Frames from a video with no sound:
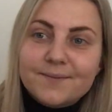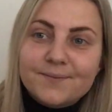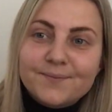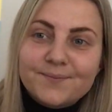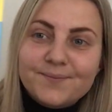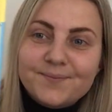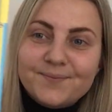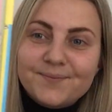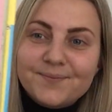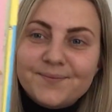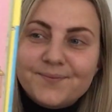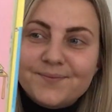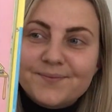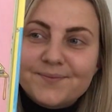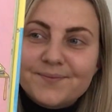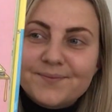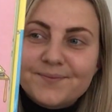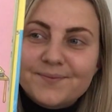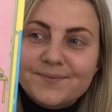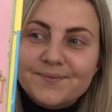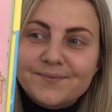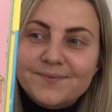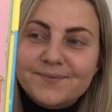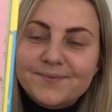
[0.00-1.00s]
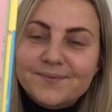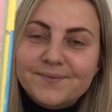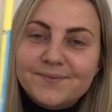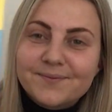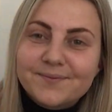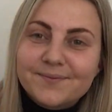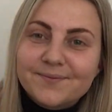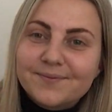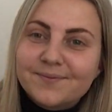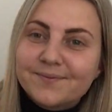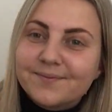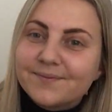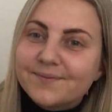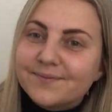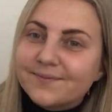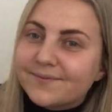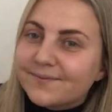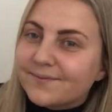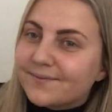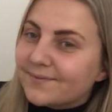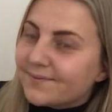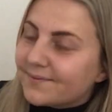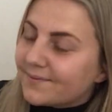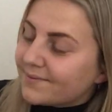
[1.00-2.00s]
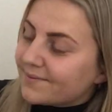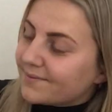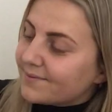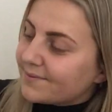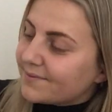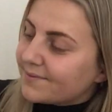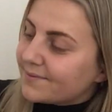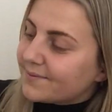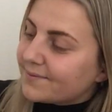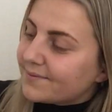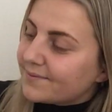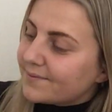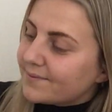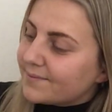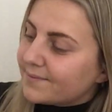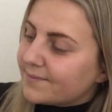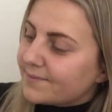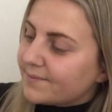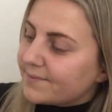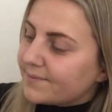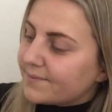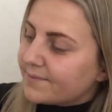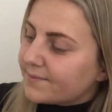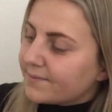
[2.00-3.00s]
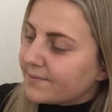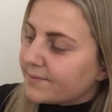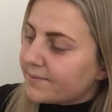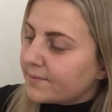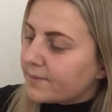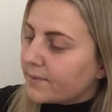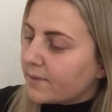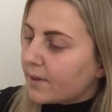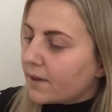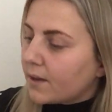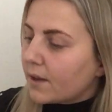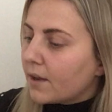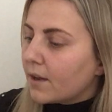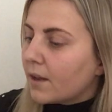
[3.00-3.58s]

[no speech]